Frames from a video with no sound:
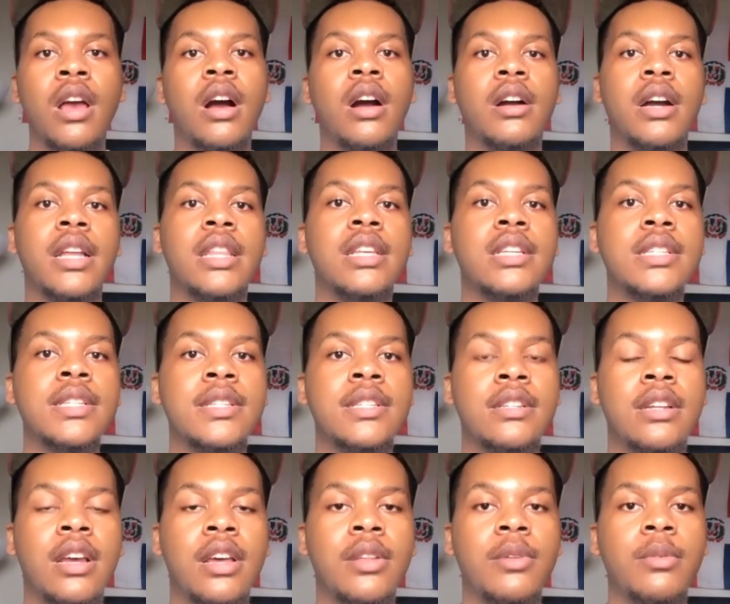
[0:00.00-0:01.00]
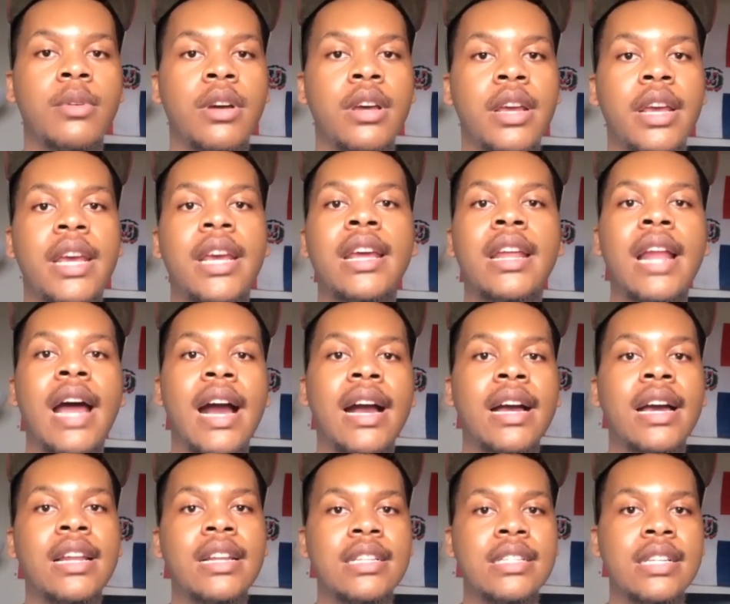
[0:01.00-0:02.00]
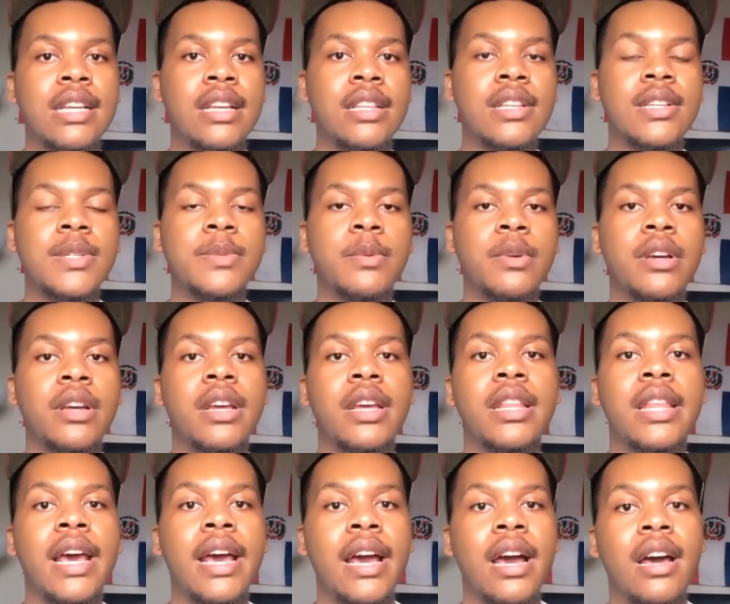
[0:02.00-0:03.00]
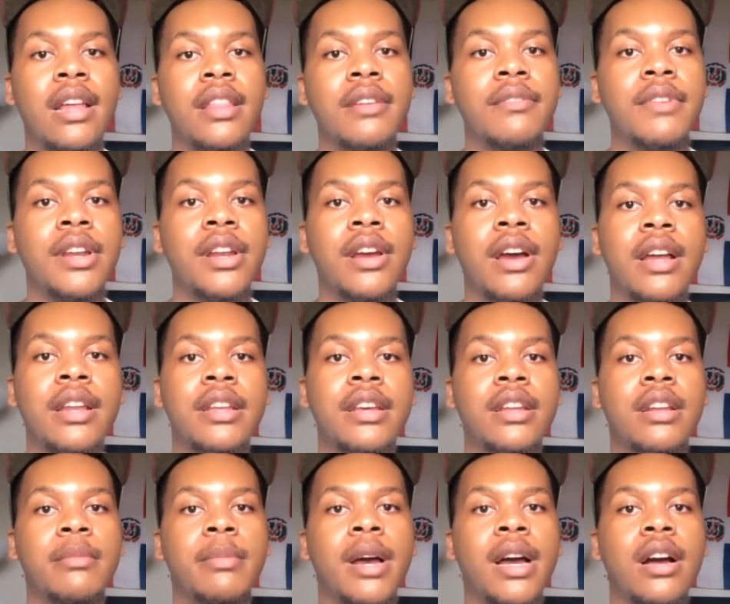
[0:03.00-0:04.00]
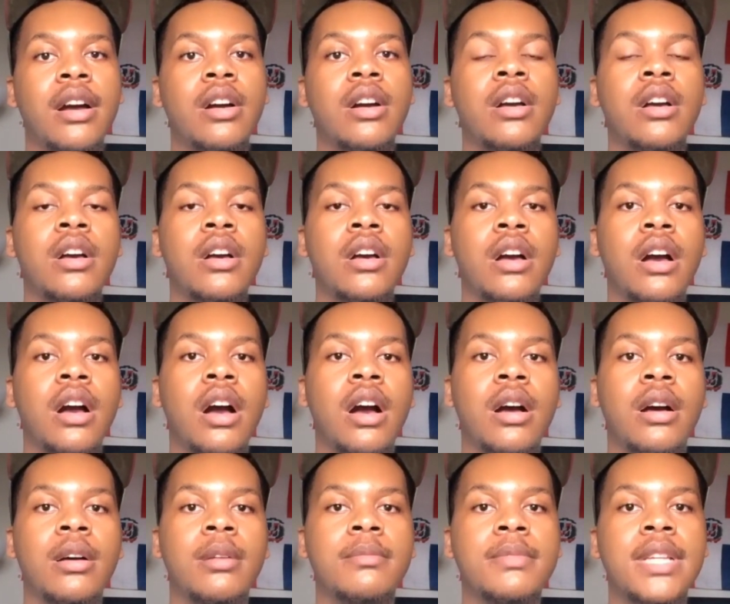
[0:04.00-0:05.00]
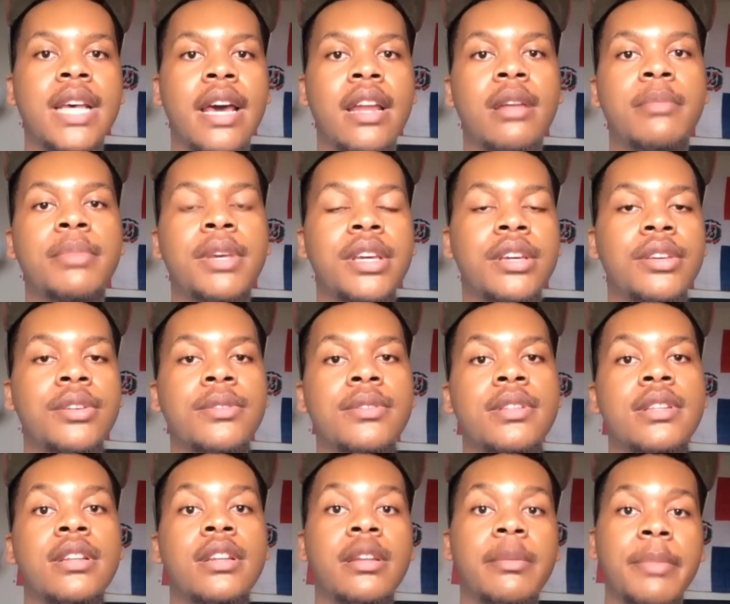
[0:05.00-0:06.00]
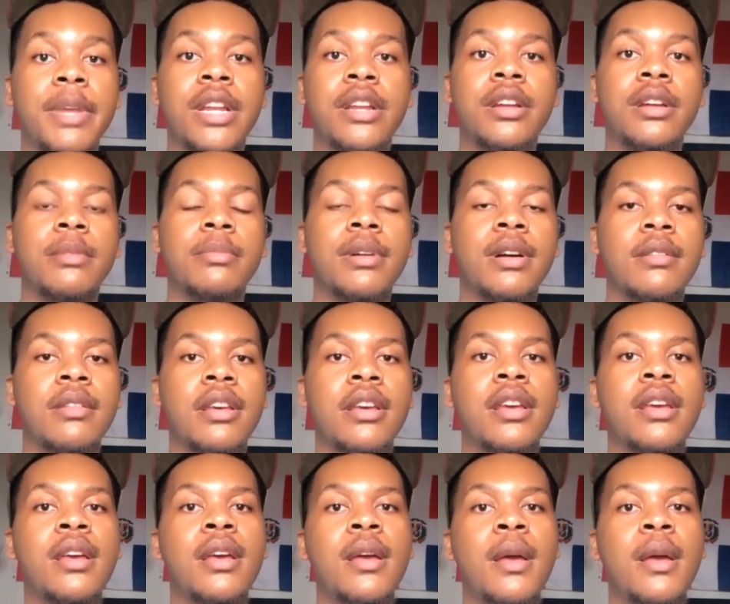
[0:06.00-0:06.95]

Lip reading: Okay, this is another one, and I kind of said this one in that other video I did about title being used in the Dominican Republic.